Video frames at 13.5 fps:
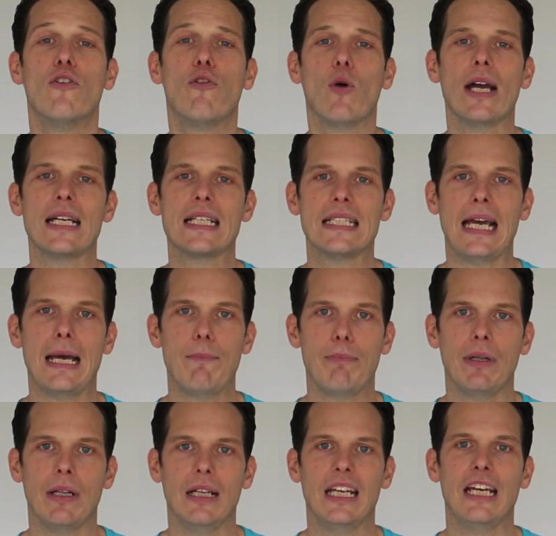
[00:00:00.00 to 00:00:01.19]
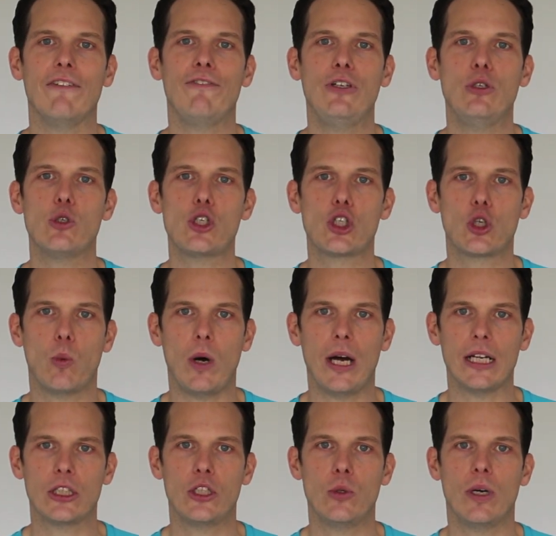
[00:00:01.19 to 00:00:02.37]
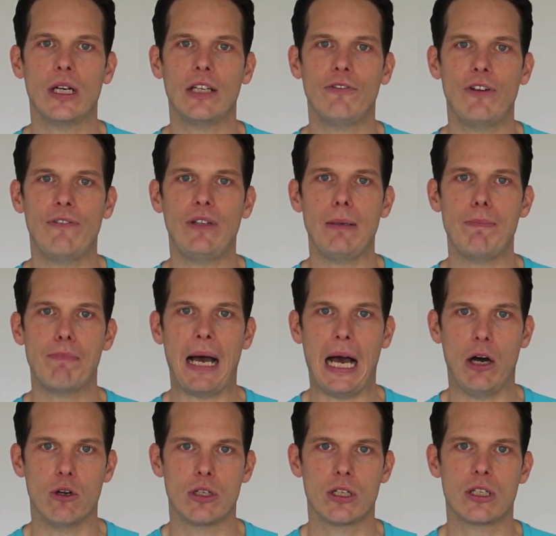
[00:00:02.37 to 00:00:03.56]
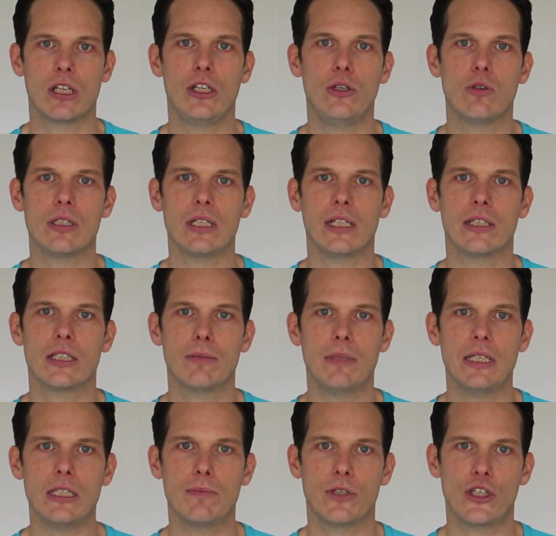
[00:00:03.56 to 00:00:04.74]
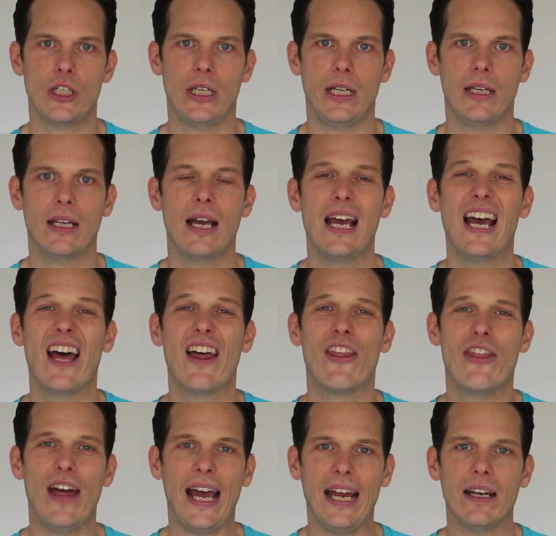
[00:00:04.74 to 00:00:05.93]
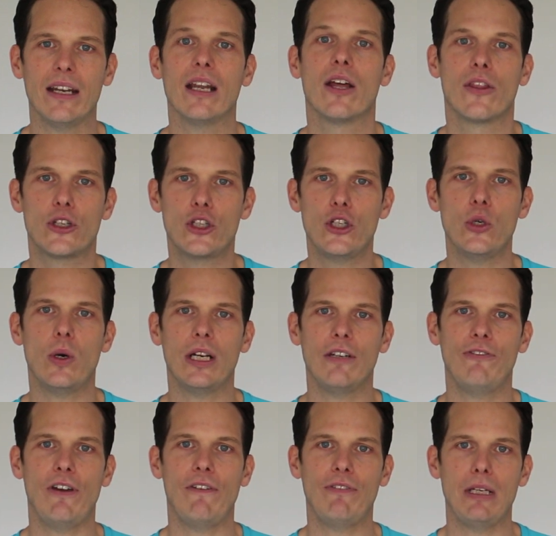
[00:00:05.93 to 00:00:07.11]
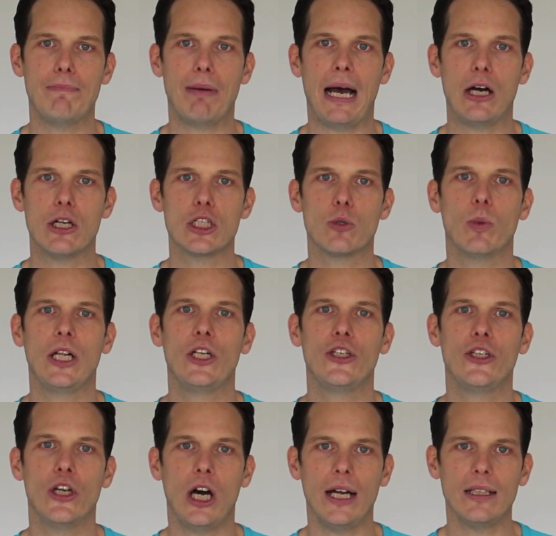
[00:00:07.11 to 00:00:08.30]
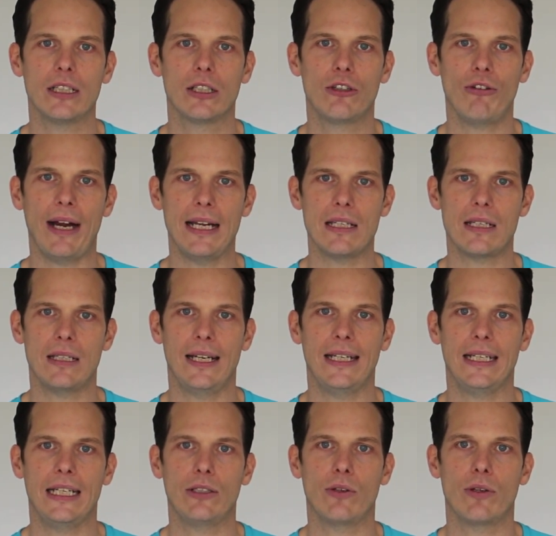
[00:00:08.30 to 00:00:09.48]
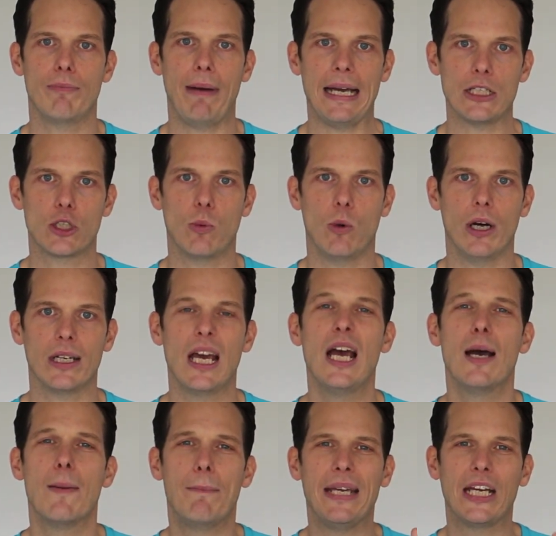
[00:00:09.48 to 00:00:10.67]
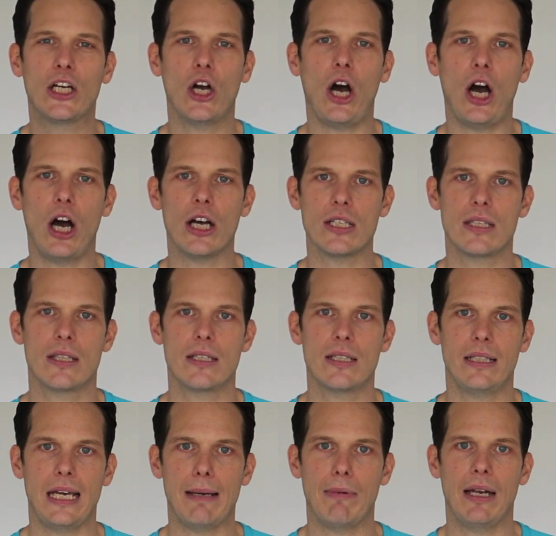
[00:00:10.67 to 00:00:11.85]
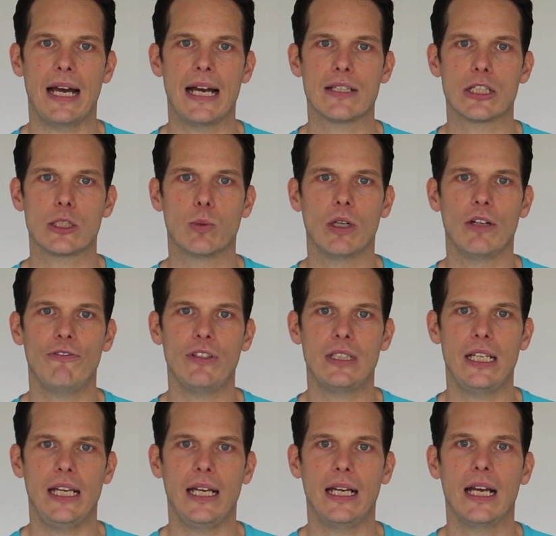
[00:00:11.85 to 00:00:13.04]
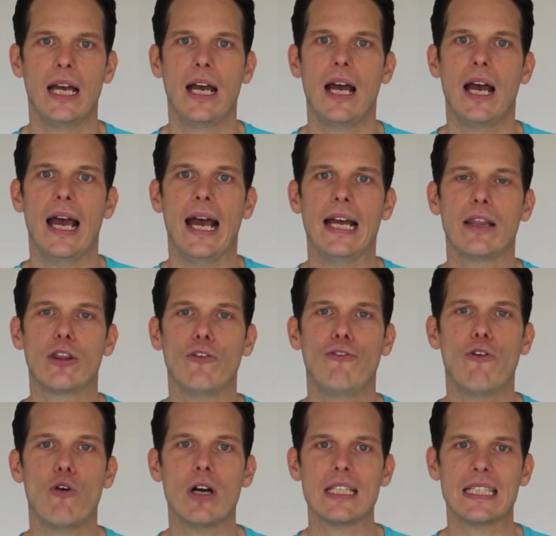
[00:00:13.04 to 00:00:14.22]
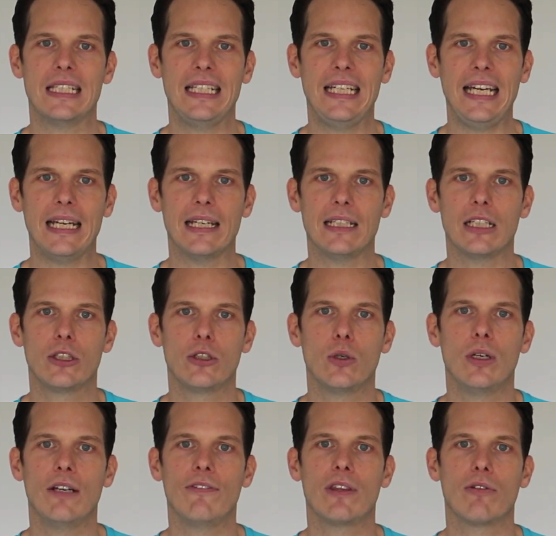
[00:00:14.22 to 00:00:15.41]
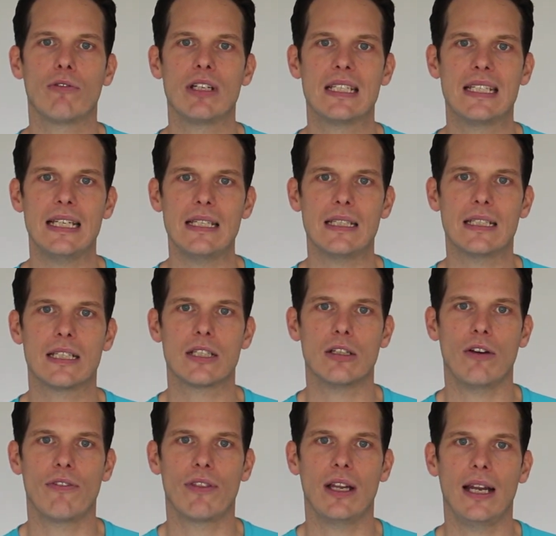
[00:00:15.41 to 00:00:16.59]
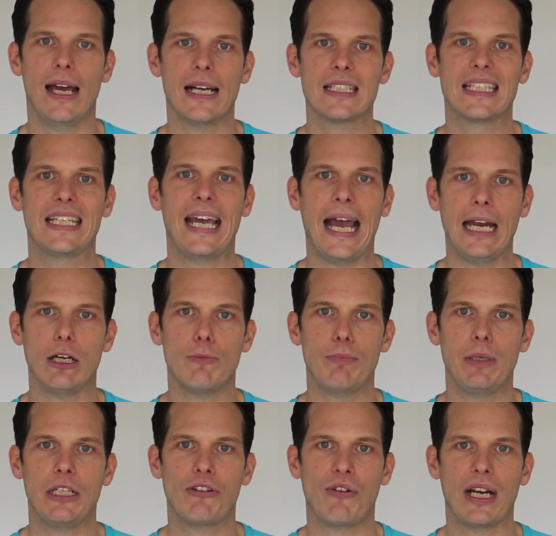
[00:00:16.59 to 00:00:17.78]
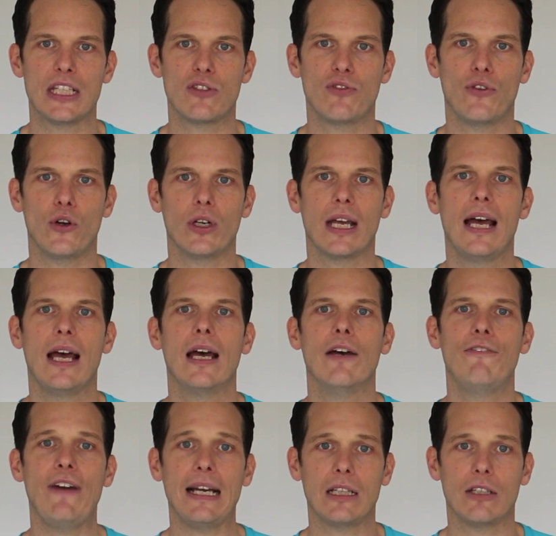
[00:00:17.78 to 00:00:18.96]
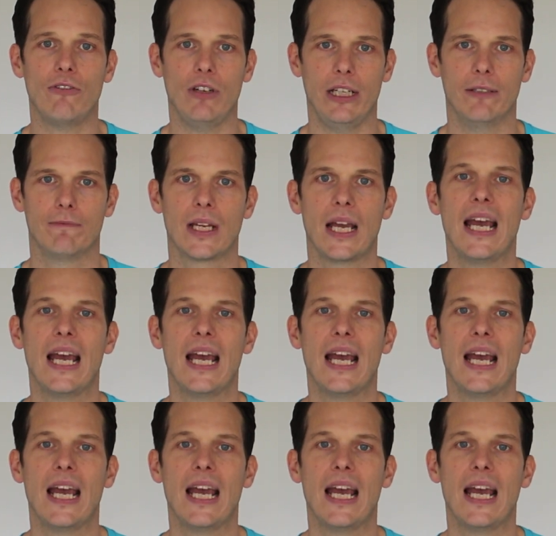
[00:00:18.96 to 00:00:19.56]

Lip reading: For example, if you squat 250 pounds using a Smith machine, then the 250 pounds will not translate into the back squat because the stabilizers will fatigue and the force needed to lift the resistance of the legs cannot be transferred effectively.